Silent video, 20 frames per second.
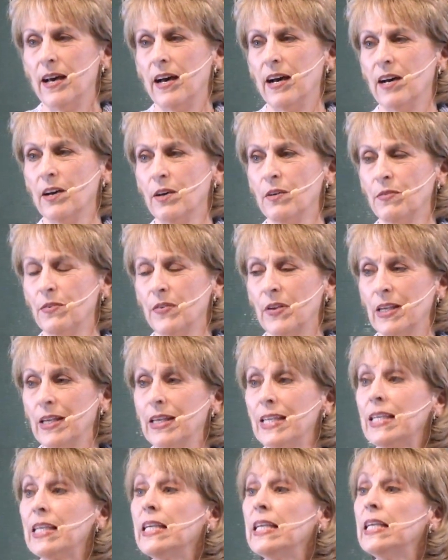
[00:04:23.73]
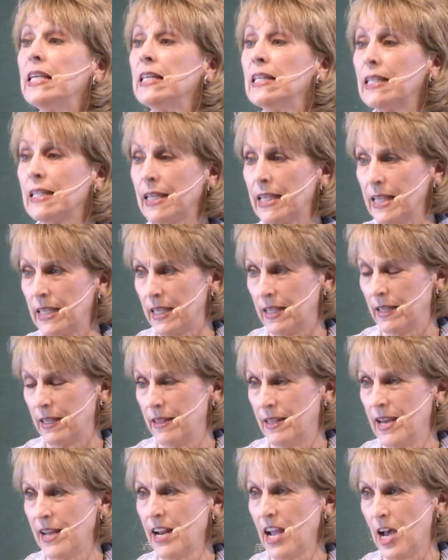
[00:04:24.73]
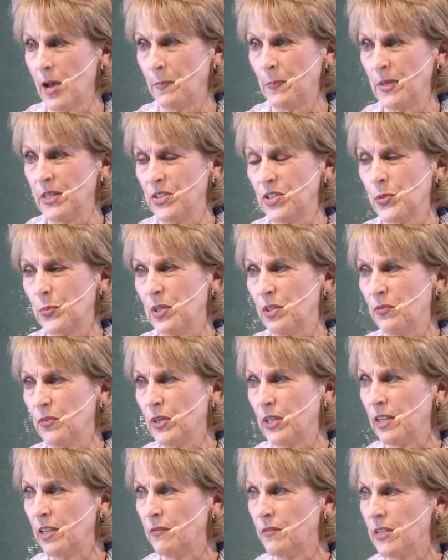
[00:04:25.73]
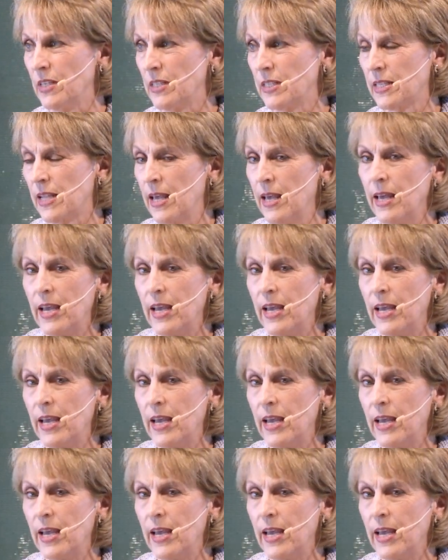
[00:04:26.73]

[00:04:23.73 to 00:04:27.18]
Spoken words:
of healing that happens with forgiveness.